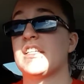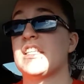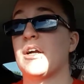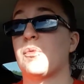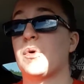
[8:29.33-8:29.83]

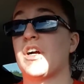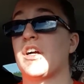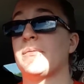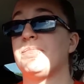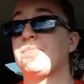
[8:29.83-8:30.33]
there
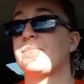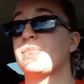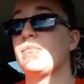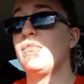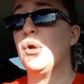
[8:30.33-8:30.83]
were
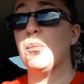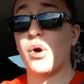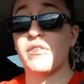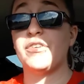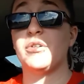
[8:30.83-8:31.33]

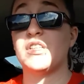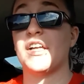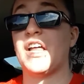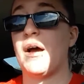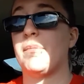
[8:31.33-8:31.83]
more views on that